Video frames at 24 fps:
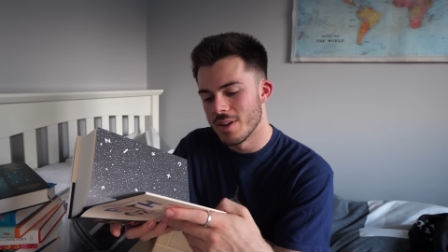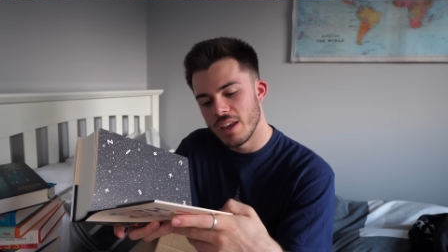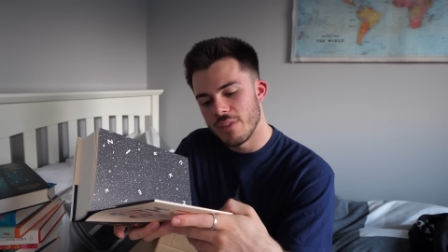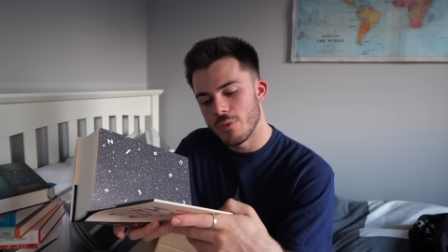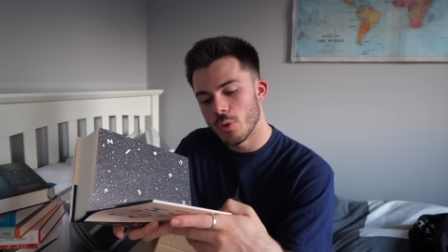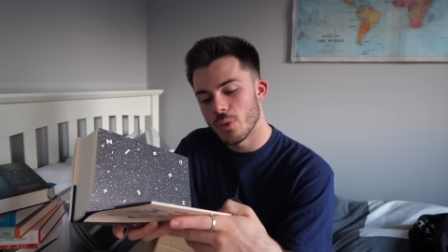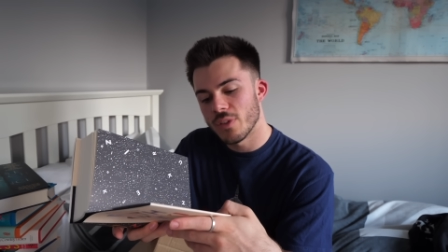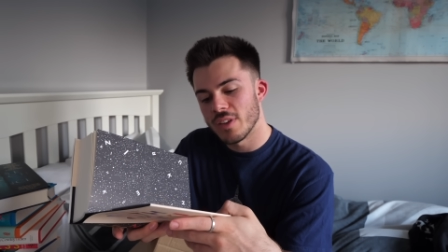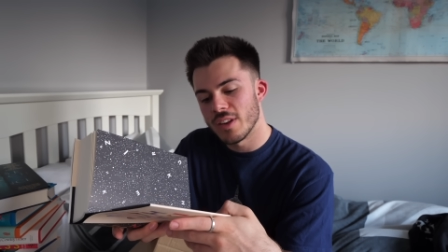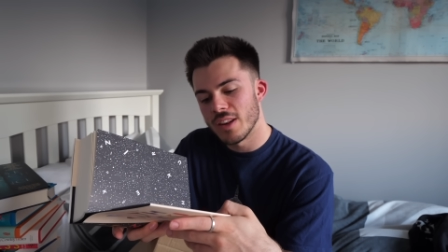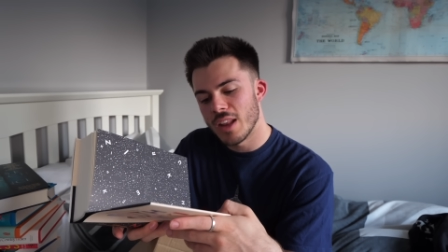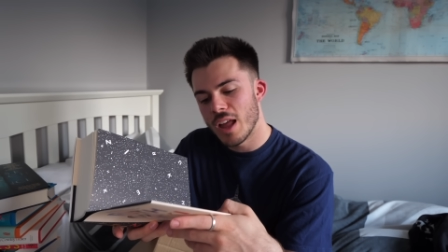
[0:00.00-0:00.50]
He
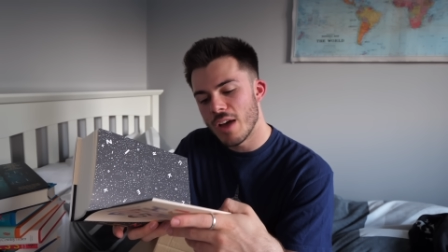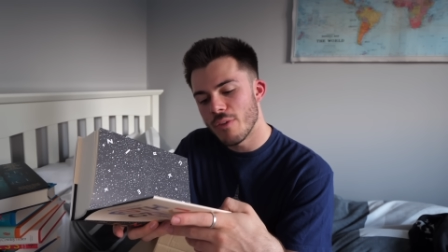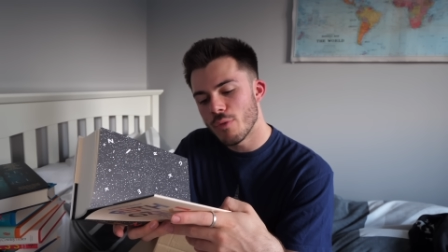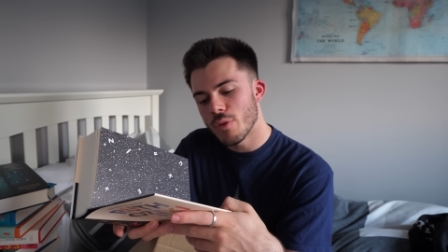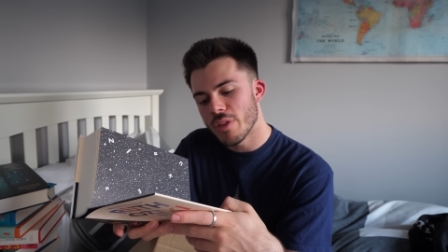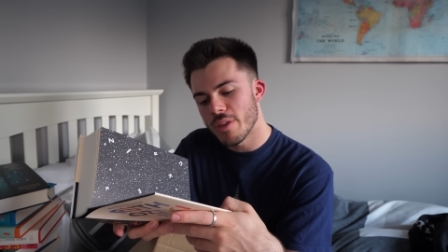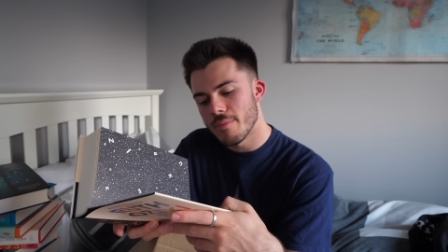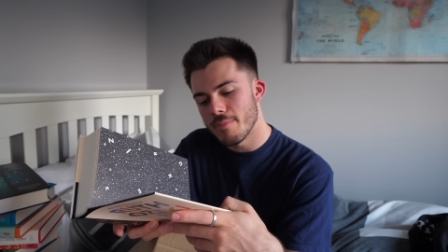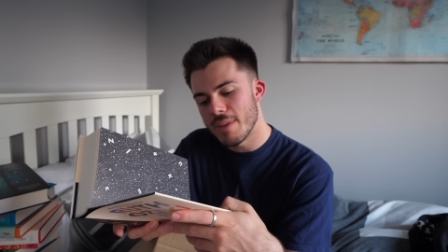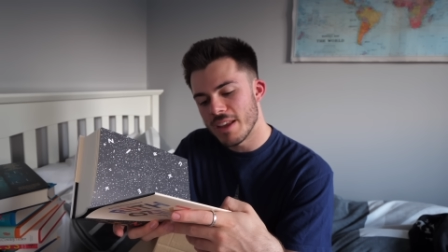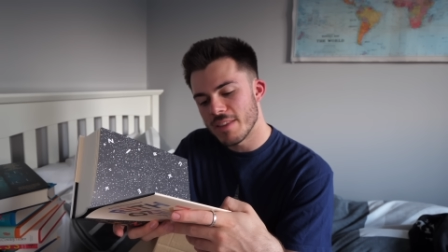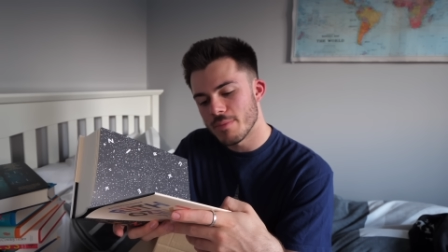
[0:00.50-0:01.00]
falls in love
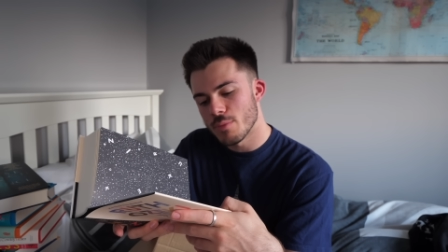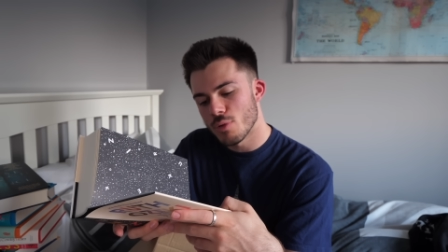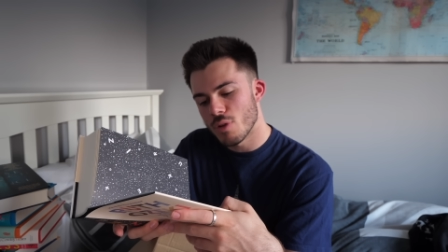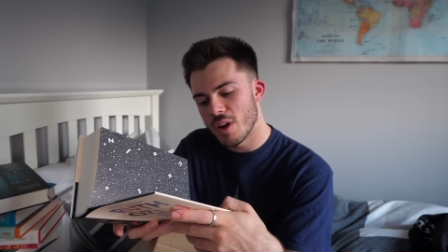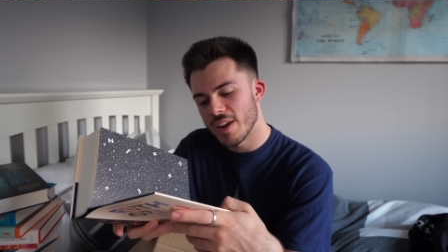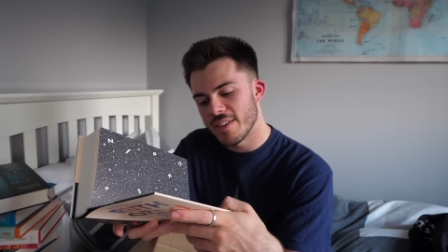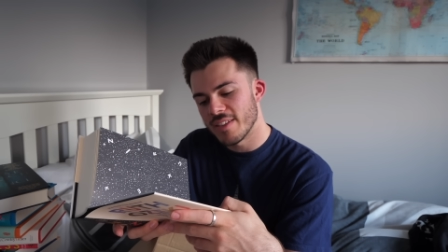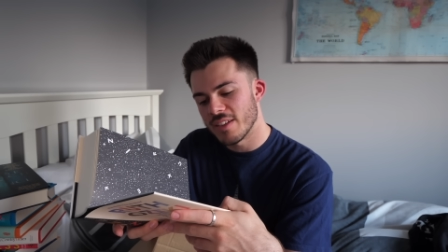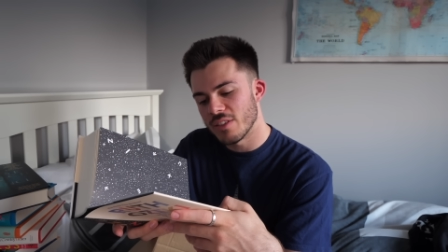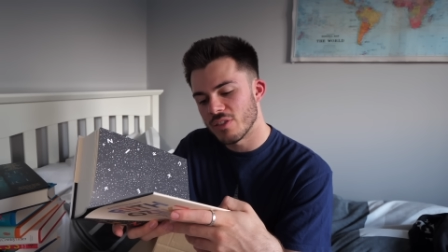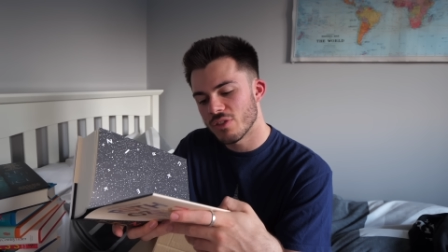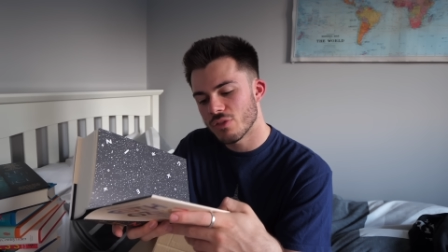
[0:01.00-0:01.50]
with a
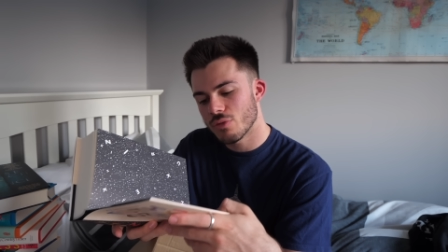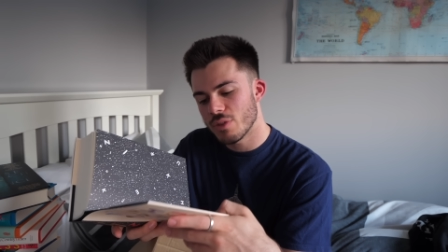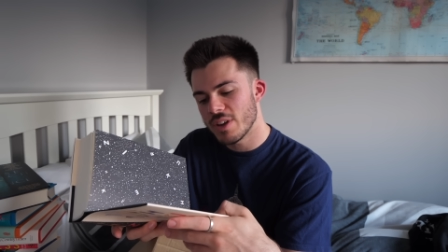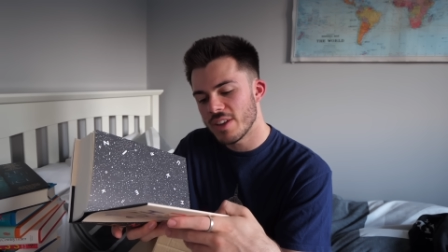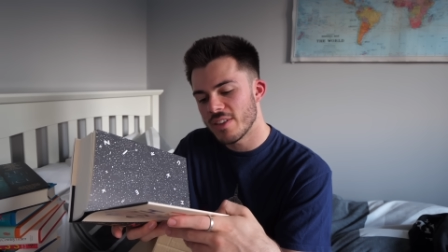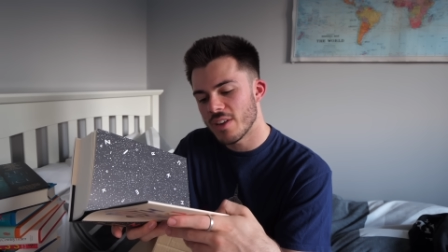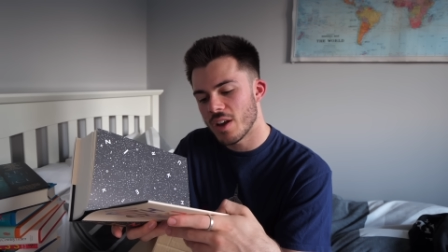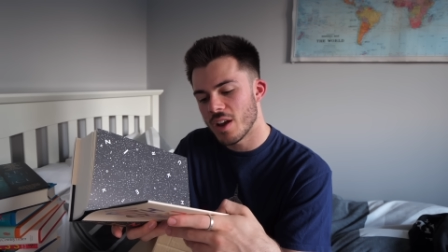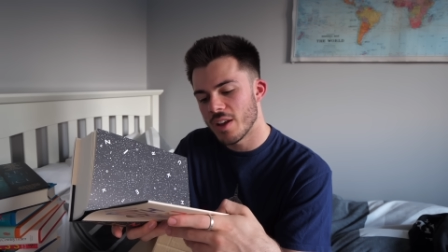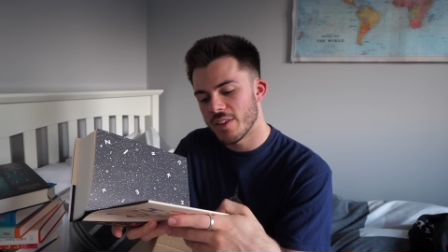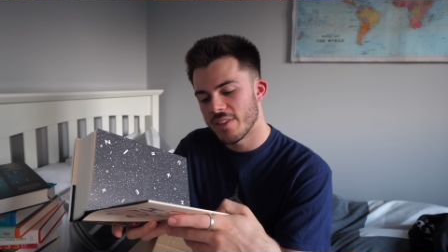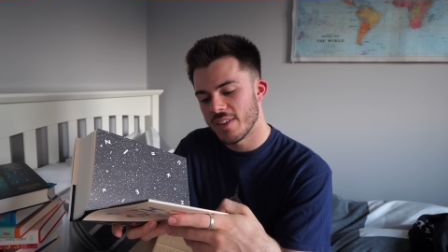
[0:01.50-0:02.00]
mesmerizing
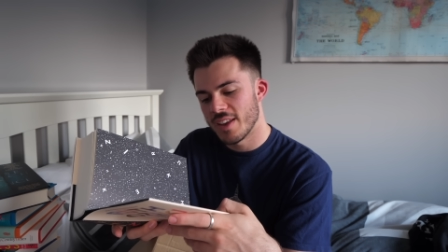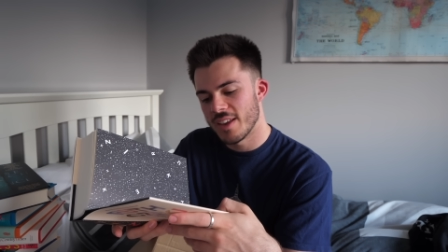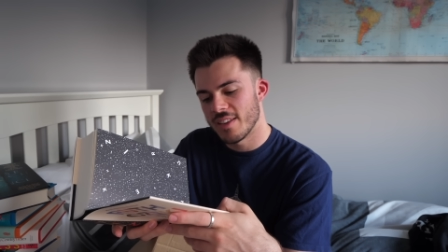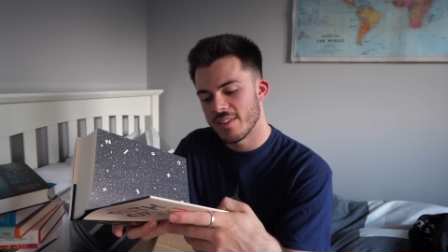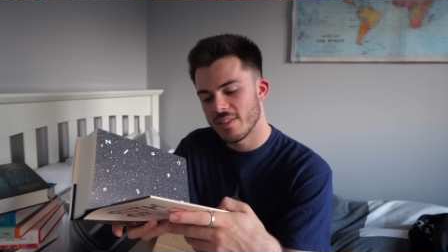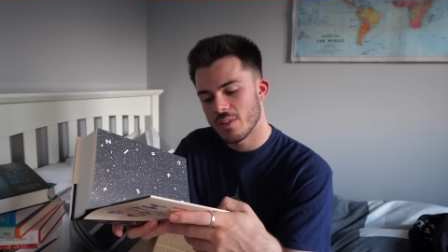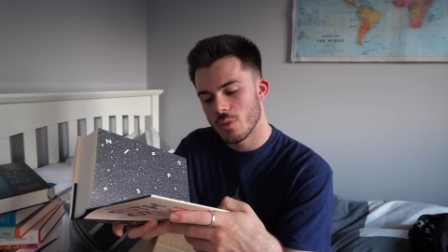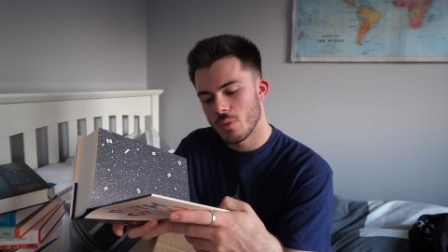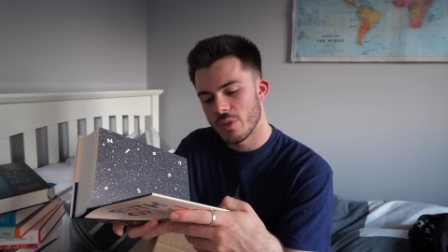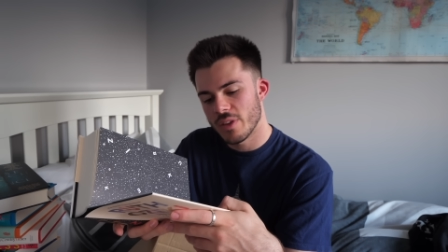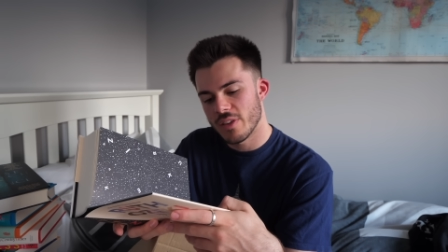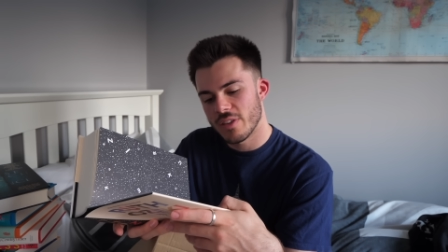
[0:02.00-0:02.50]
street
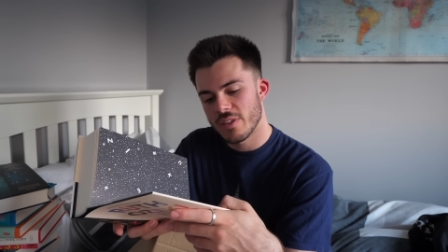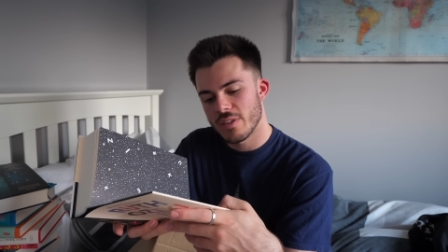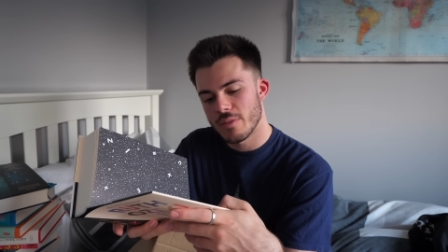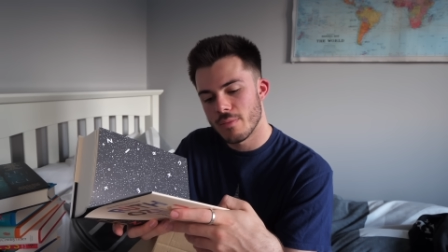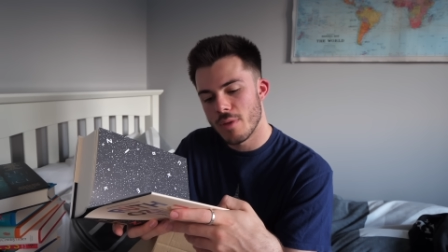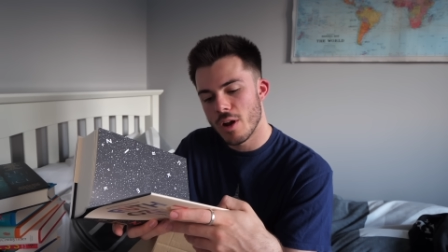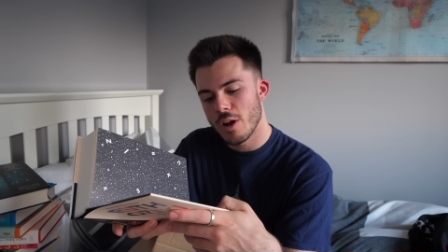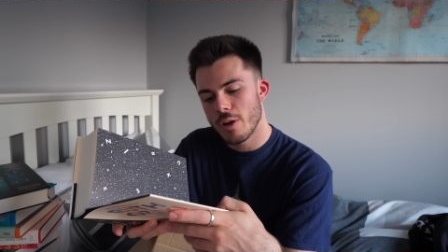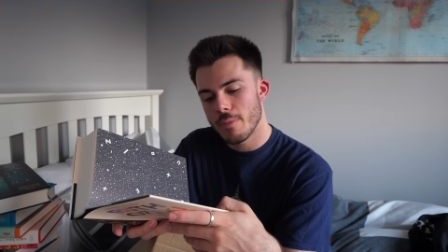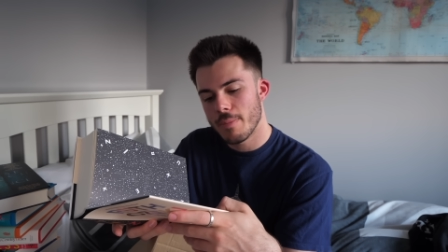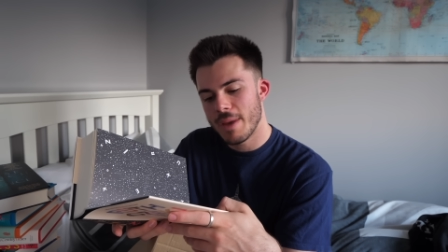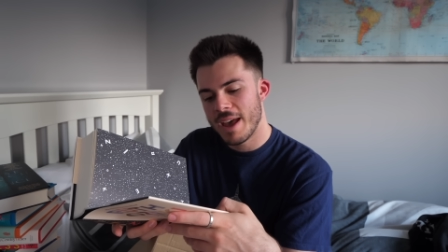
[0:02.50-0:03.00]
artist with a
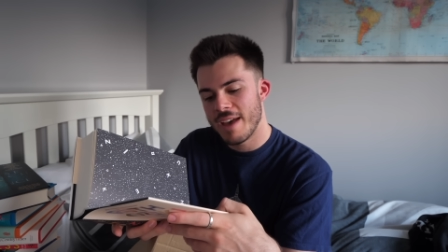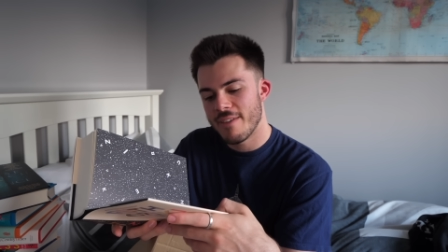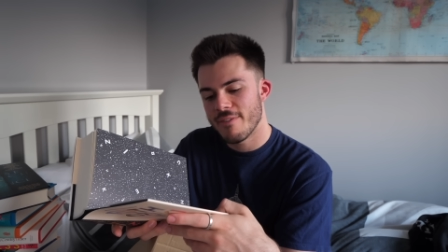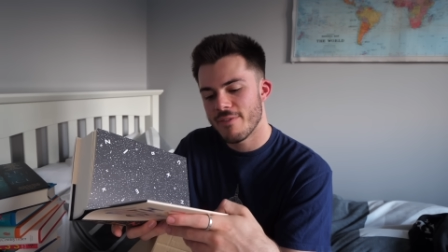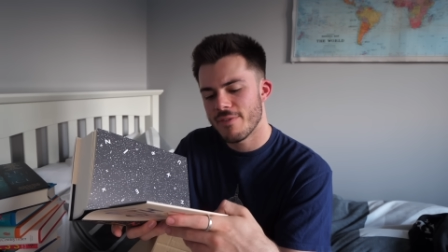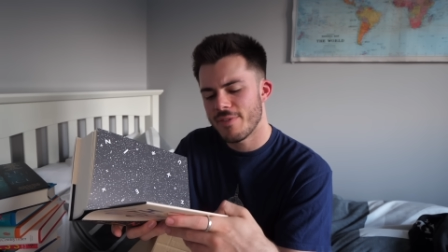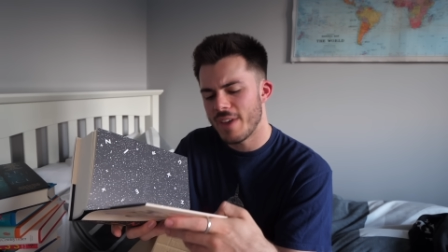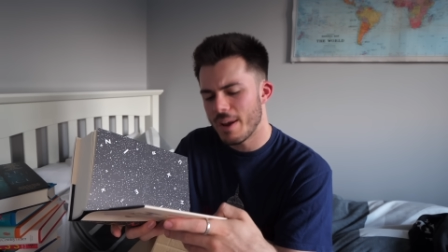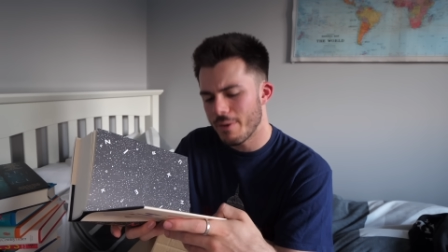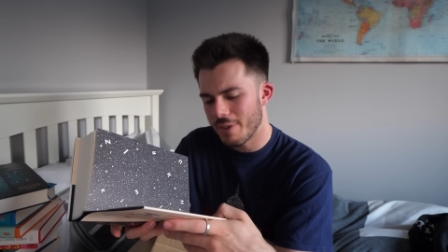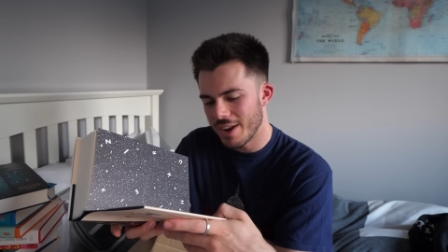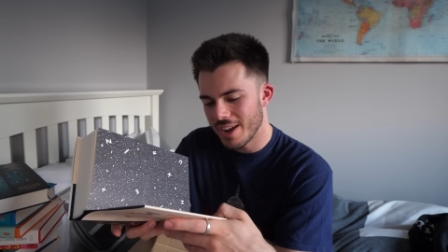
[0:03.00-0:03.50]
smug pet
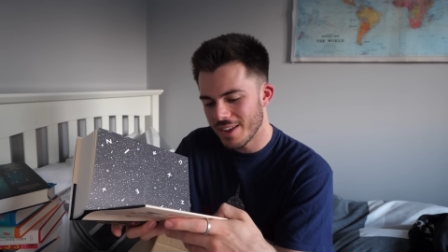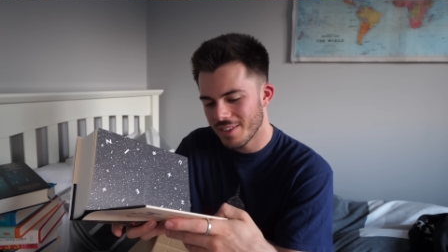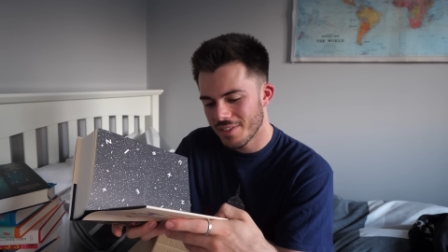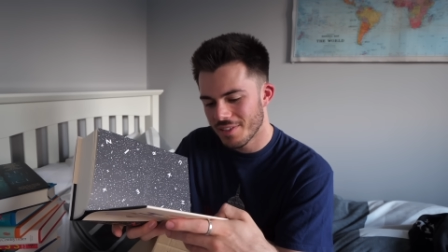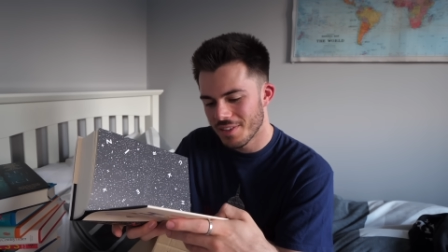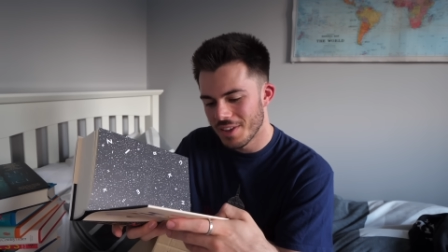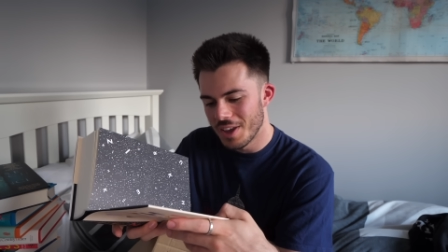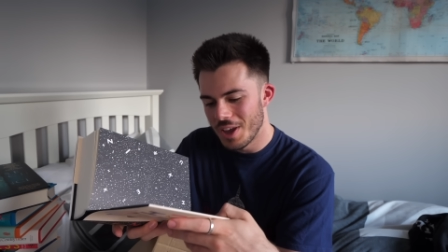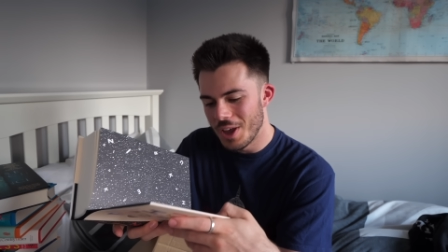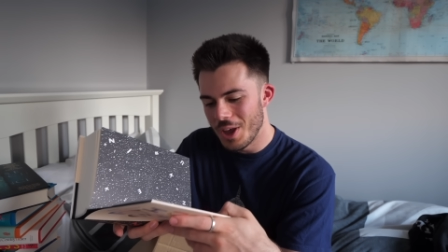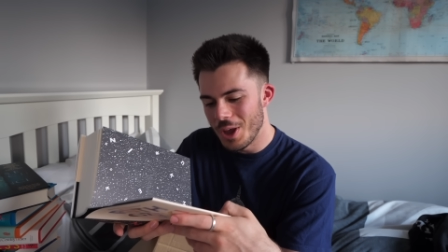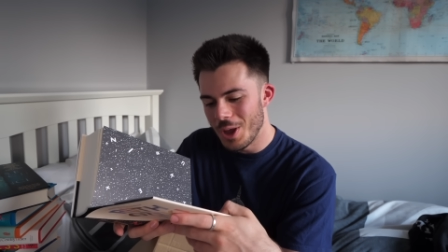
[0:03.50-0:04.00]
ferret